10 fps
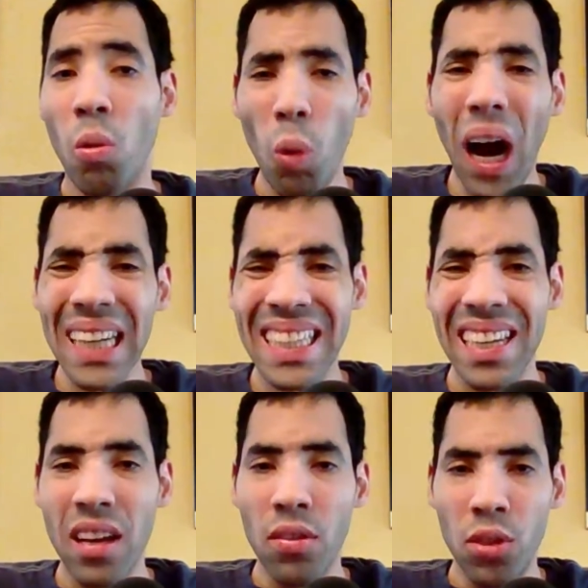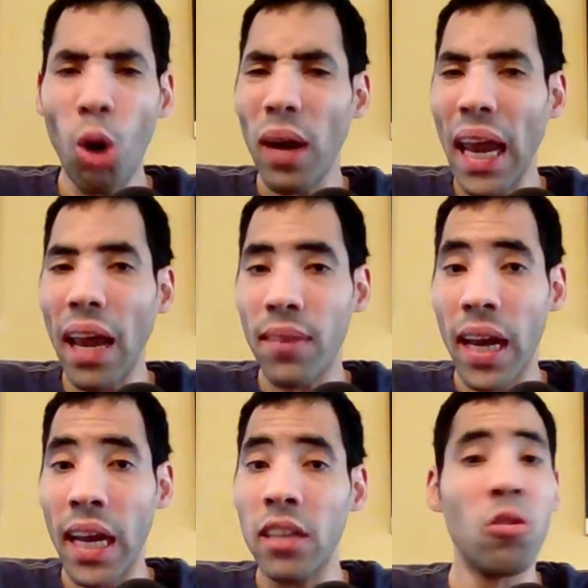What? No
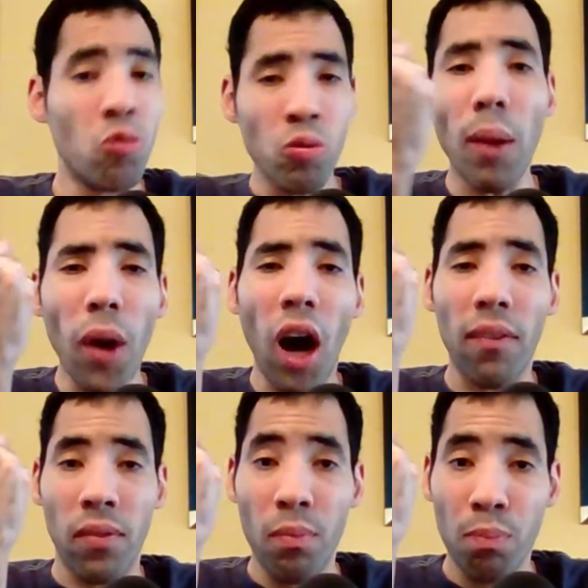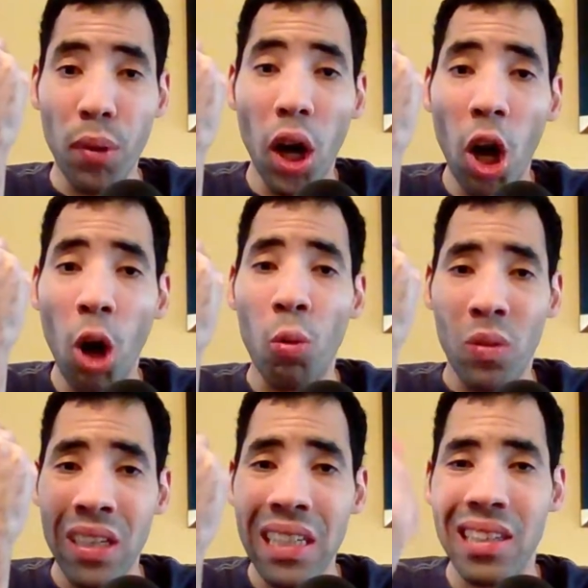Ant-Man! Rip off! Boo!
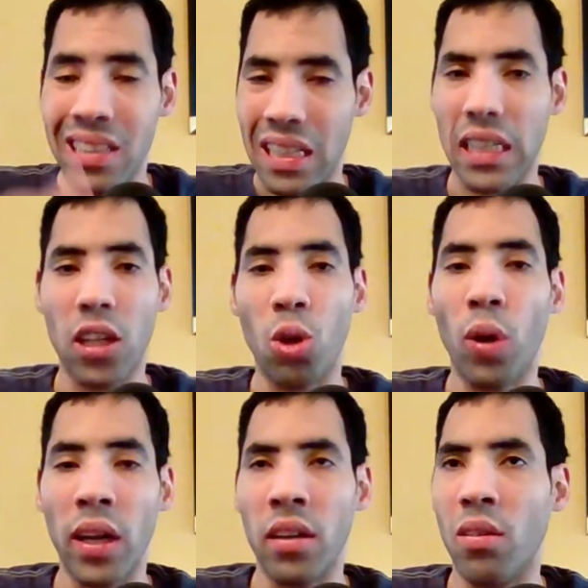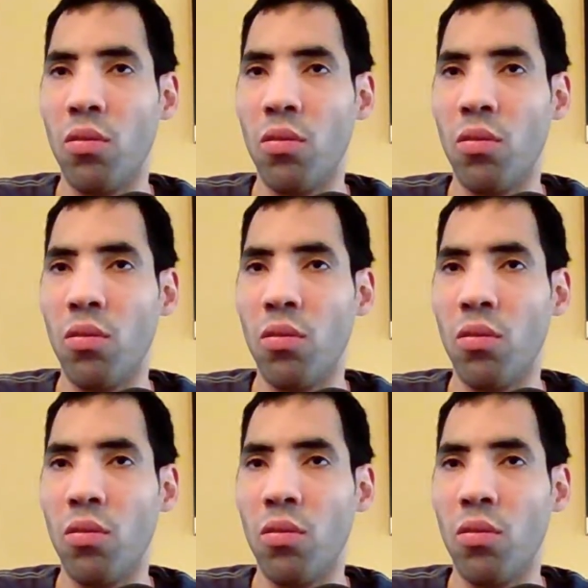Ugh, that's annoying.